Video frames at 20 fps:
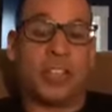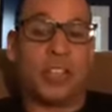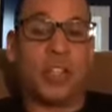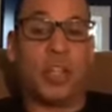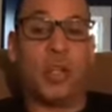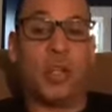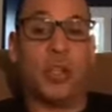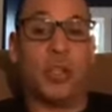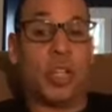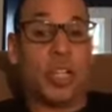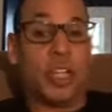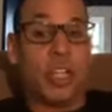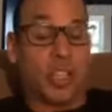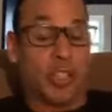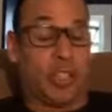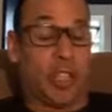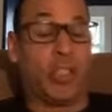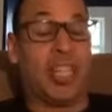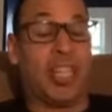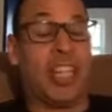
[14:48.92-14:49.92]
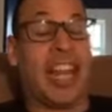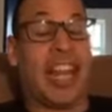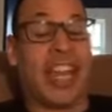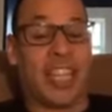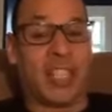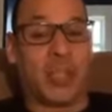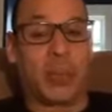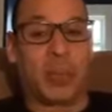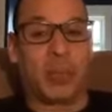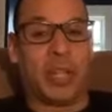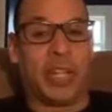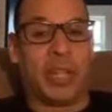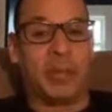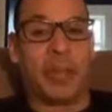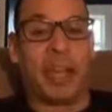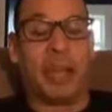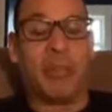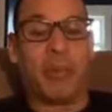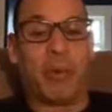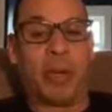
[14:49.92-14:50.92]
so did I explain my point
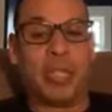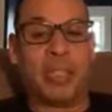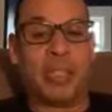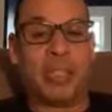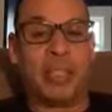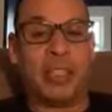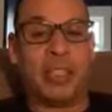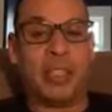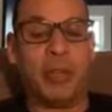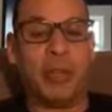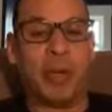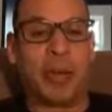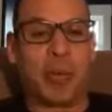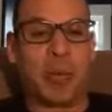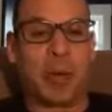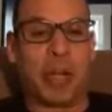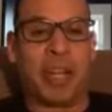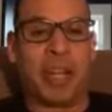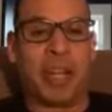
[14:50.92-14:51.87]
to you, or what? Like,